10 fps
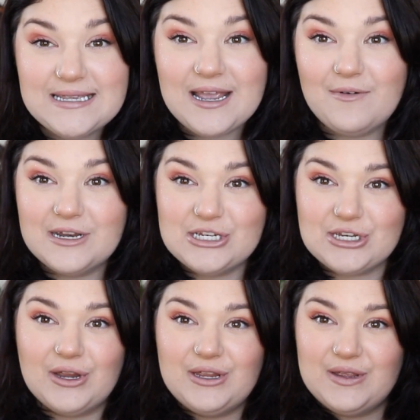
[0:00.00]
thing I want to
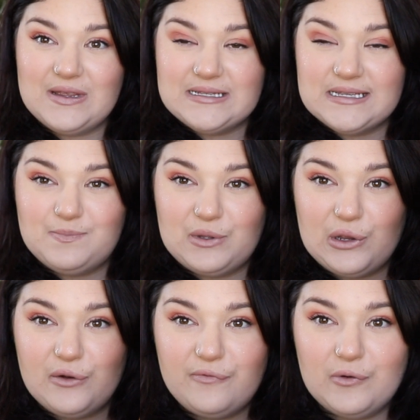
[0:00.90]
show you is this
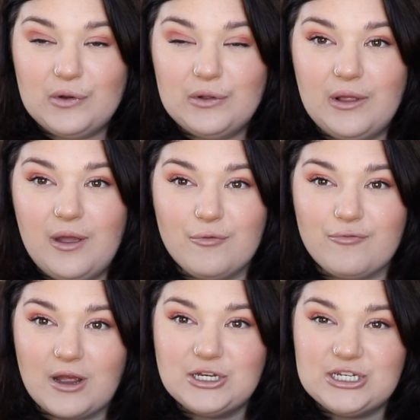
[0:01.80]
beautiful
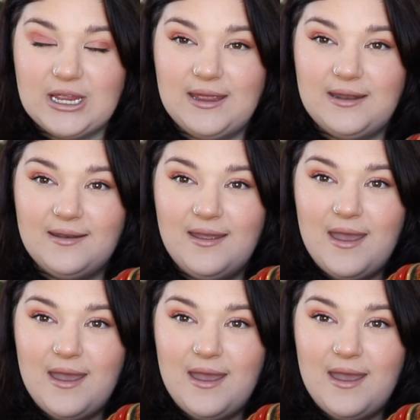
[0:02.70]
Russian,